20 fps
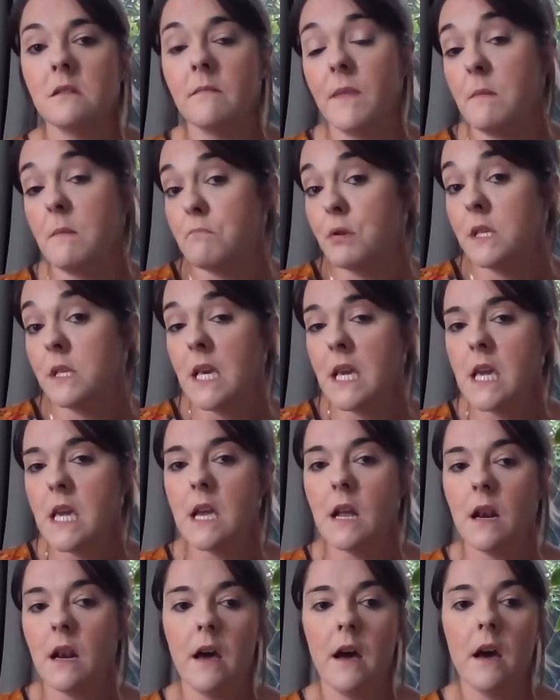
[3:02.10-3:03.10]
in
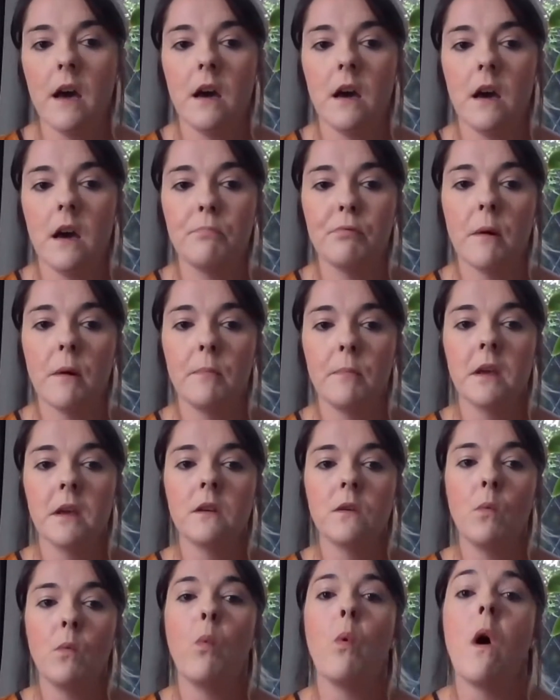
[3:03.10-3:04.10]
particular are probably going
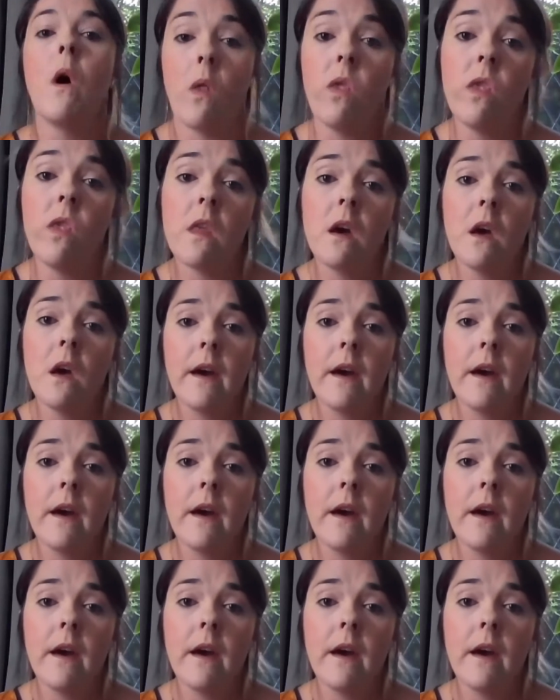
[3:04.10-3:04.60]
to want,